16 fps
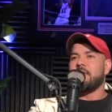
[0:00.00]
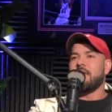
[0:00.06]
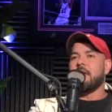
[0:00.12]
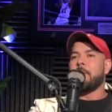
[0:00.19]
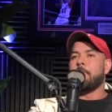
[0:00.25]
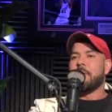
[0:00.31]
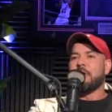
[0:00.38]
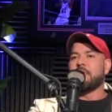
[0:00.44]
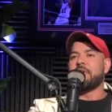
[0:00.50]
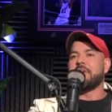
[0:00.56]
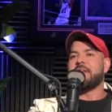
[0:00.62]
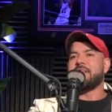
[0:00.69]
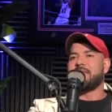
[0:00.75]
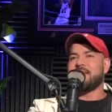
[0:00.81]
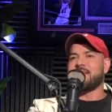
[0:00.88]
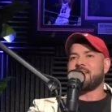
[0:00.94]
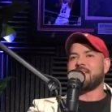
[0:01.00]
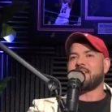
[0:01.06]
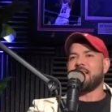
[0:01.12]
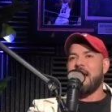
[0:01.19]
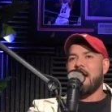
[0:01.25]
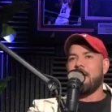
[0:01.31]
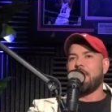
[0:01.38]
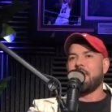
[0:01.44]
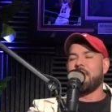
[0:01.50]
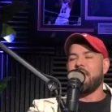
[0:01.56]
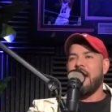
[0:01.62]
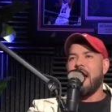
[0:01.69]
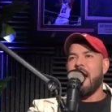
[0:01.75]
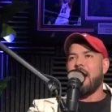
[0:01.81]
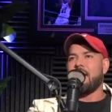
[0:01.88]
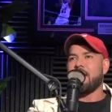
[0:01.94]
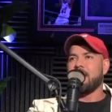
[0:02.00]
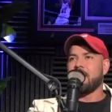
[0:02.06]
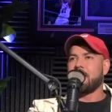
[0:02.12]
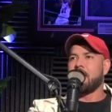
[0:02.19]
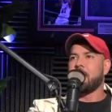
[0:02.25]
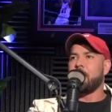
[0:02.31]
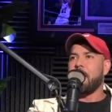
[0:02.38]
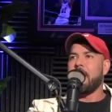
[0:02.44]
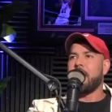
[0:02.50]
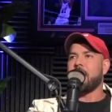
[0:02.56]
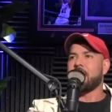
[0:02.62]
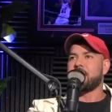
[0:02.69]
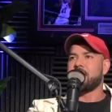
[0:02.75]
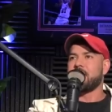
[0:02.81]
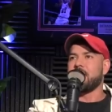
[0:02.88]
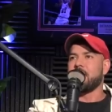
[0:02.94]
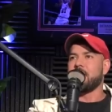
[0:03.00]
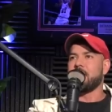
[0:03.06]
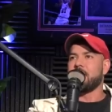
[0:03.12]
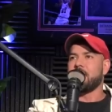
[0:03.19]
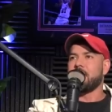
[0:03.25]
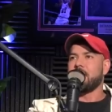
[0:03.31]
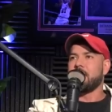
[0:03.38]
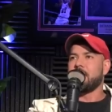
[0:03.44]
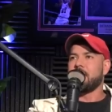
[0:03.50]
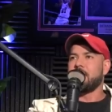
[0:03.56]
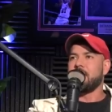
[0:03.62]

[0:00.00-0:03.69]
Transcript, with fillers: the ability to sell that in comparison. Oh my God,